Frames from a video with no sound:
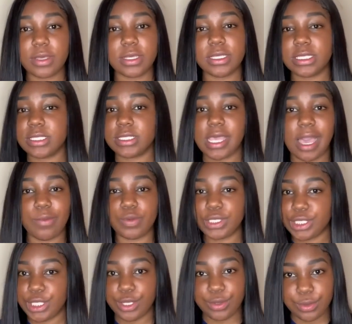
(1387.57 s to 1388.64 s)
because I
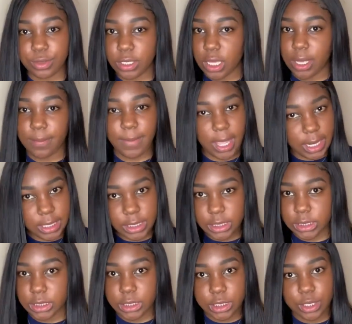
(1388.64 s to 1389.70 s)
was still
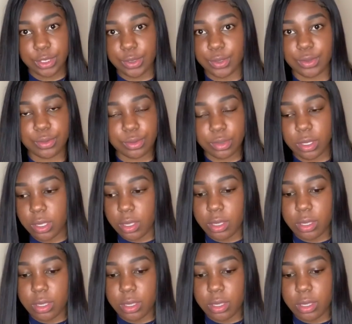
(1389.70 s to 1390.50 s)
young-minded, still,